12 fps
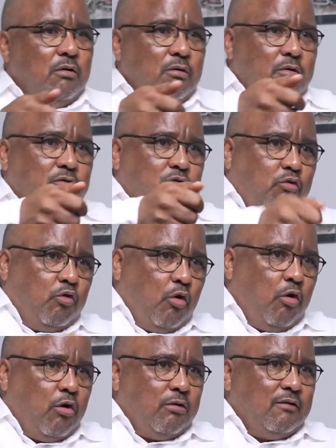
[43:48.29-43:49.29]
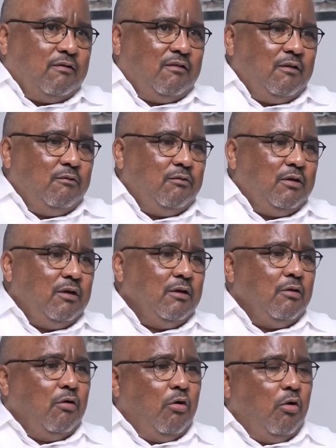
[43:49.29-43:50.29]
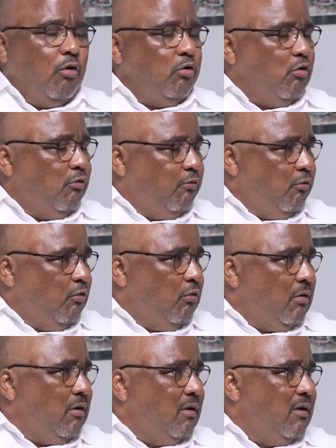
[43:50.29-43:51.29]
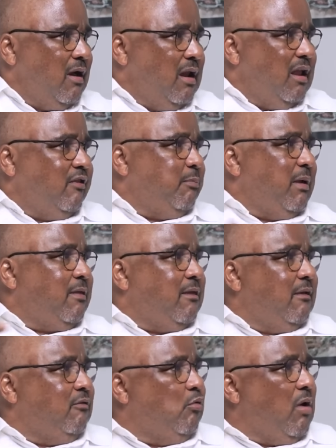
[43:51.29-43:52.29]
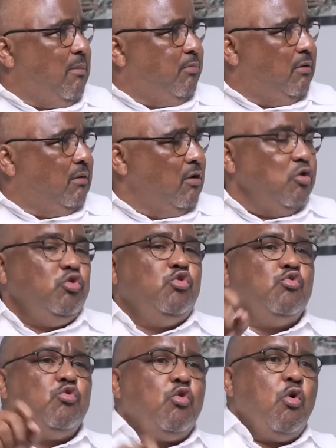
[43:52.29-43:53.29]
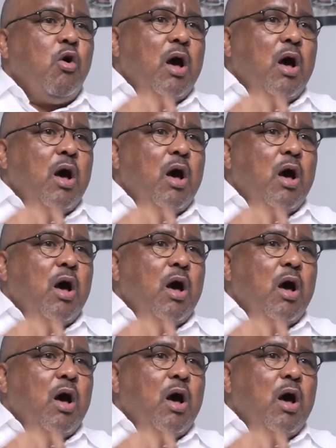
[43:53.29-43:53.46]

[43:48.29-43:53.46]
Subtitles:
scroll on the TV or on your phone and expect things to happen. You go